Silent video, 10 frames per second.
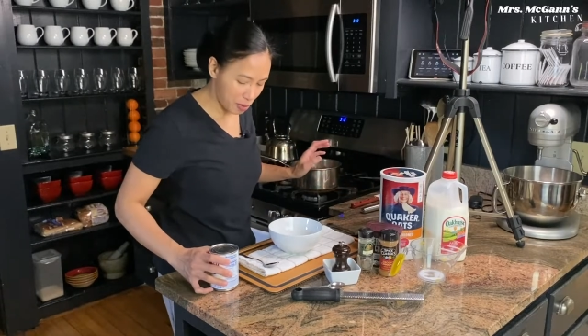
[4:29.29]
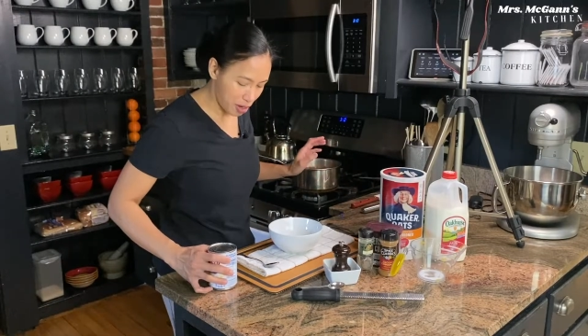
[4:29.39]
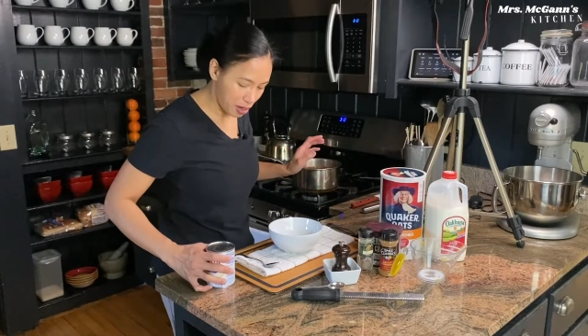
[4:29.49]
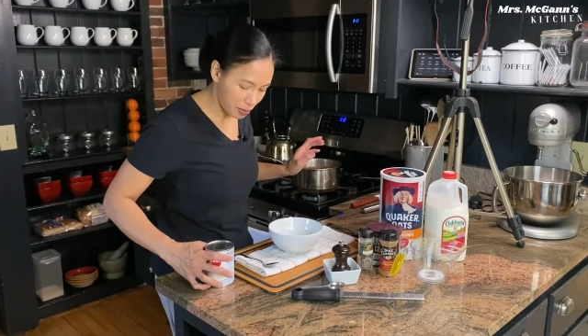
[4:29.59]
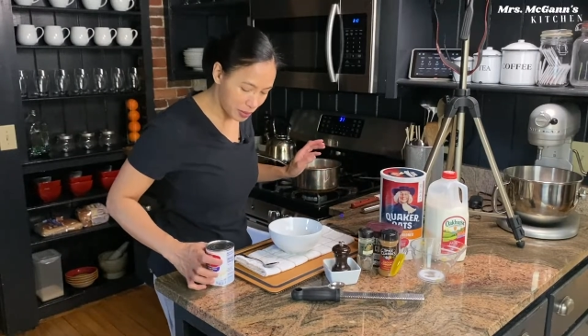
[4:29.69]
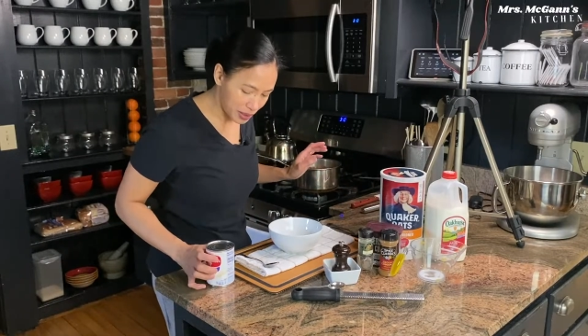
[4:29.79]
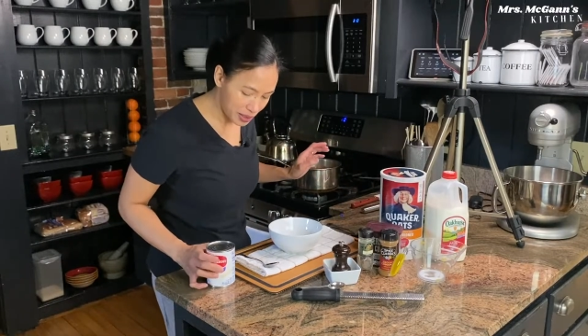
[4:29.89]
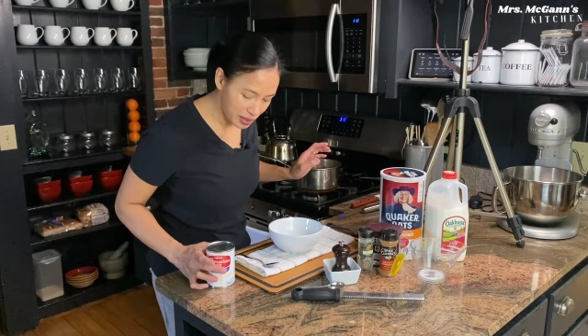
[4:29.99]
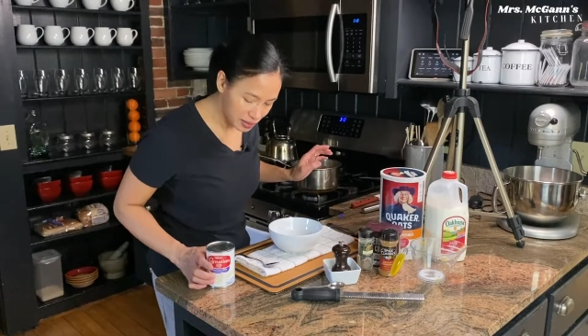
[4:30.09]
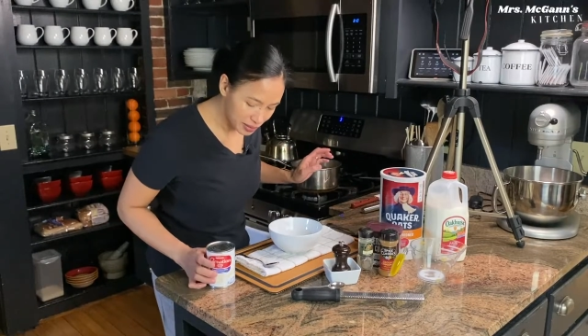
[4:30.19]

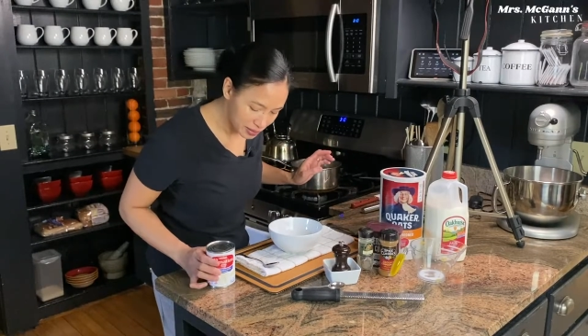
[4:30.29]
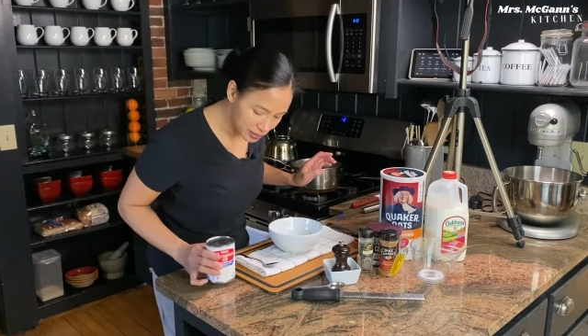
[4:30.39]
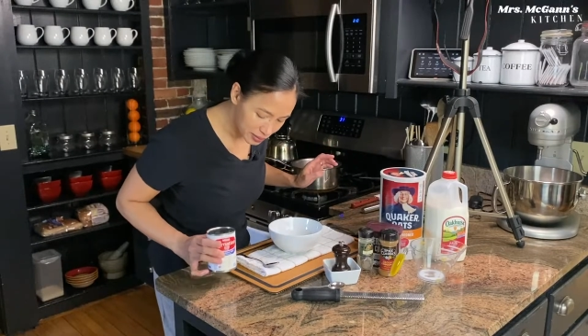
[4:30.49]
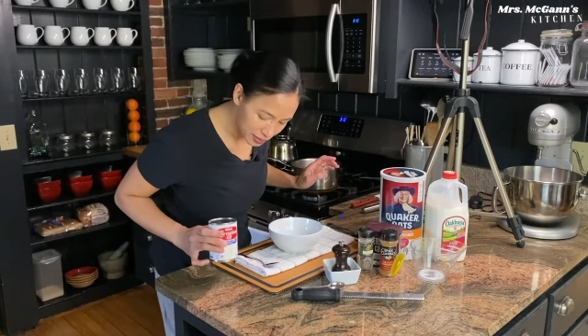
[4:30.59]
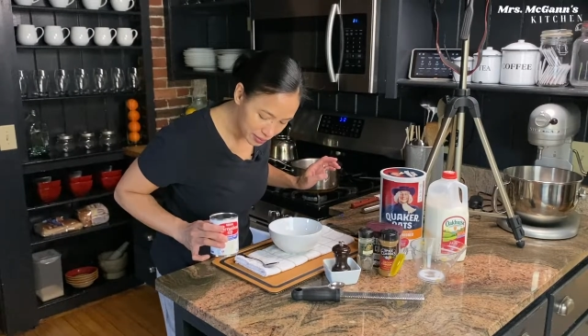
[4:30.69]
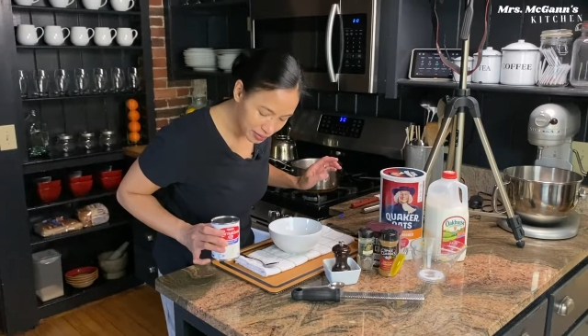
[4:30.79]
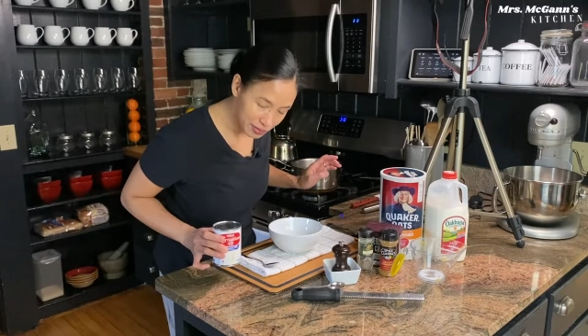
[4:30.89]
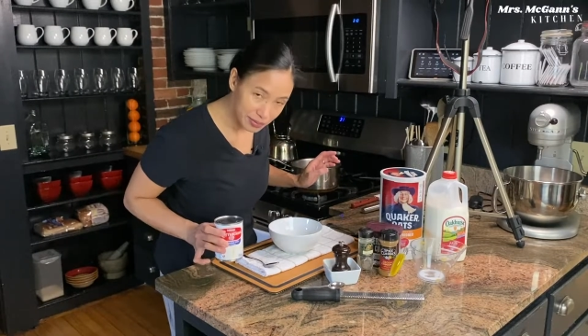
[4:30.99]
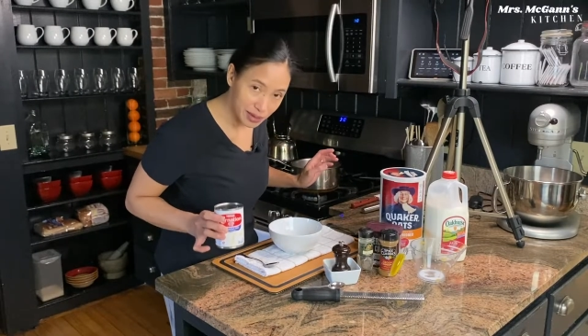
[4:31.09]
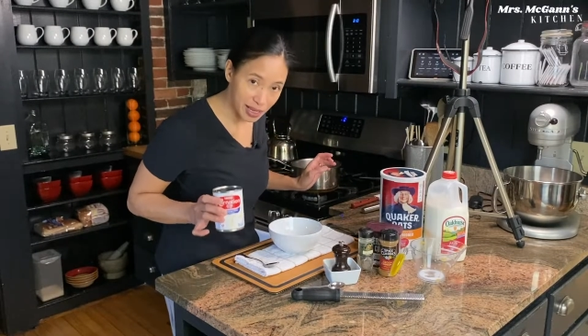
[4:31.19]
our
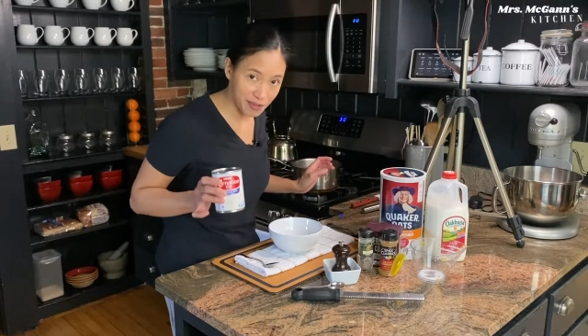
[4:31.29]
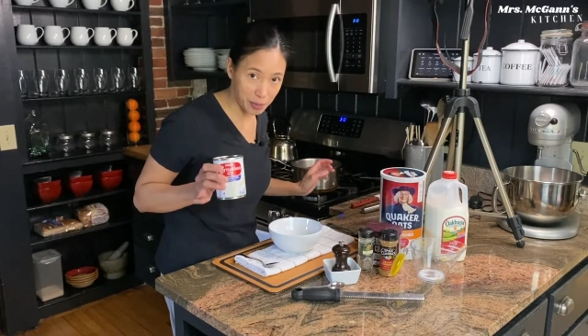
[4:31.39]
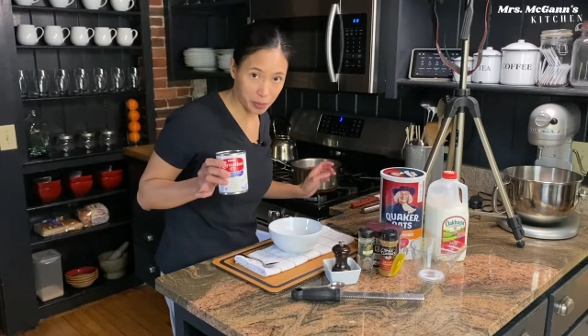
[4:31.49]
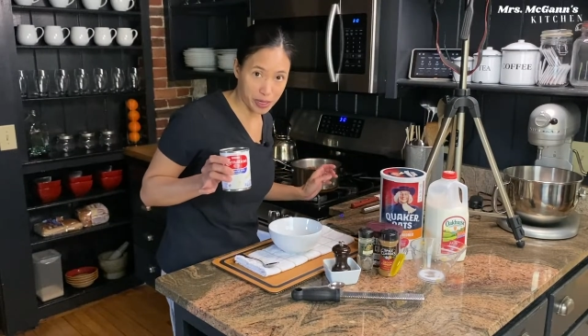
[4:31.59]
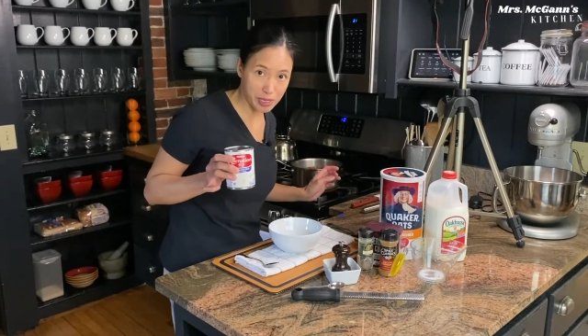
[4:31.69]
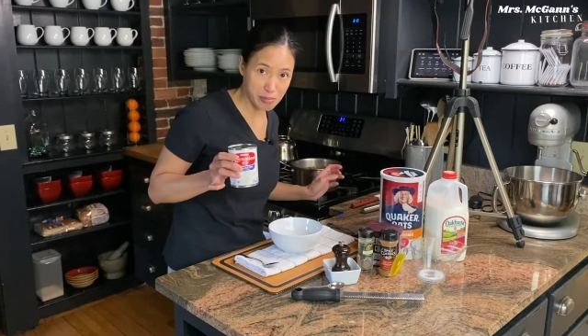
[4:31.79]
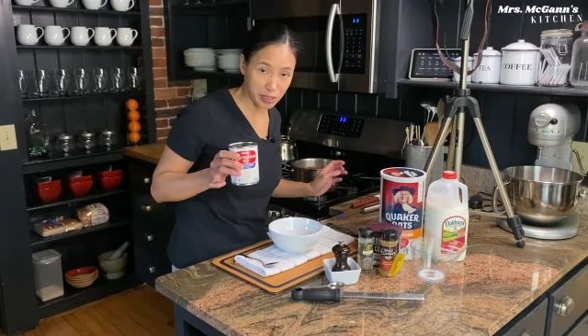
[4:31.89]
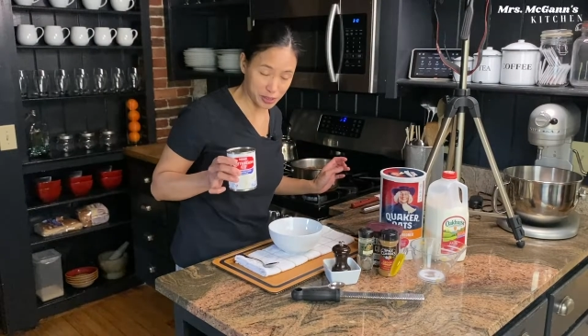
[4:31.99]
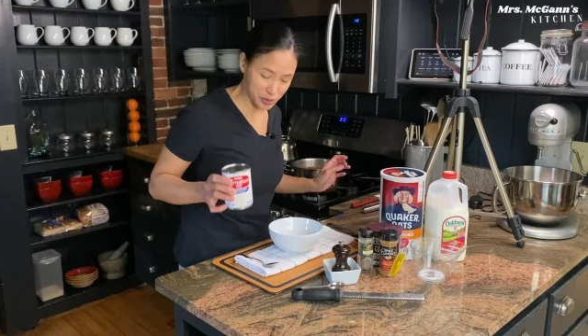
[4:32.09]
evaporated milk is